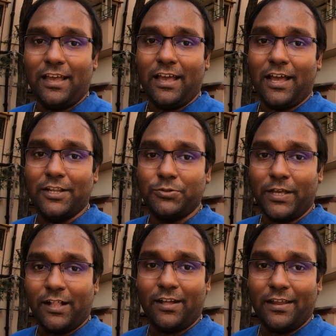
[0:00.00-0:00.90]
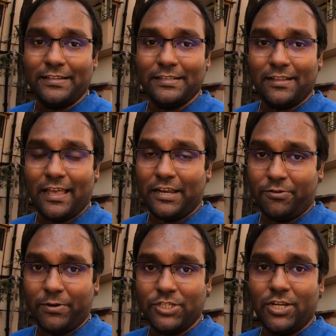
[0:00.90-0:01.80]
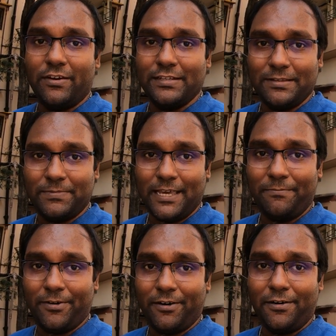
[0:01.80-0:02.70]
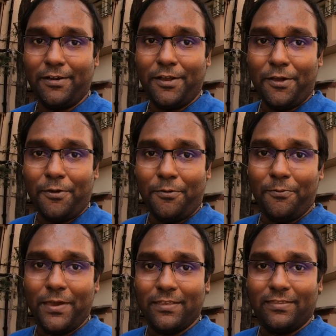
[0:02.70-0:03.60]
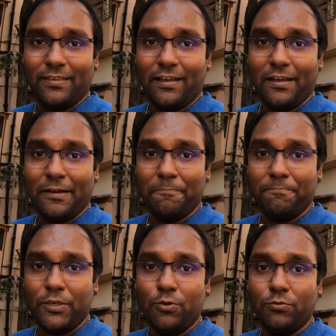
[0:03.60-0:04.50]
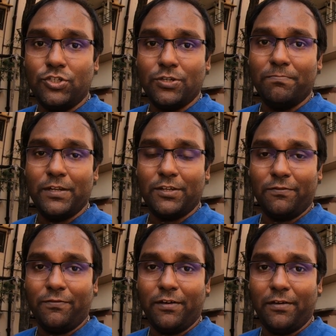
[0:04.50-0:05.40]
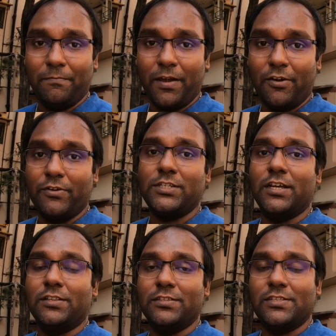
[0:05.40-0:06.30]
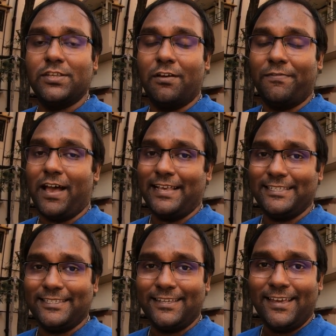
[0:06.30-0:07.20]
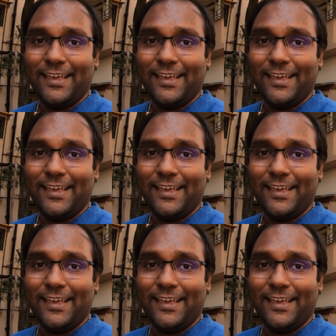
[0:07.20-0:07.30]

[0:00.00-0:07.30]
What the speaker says: to Calcutta, and it reached here in September with a huge shipment of 100 tons of ice.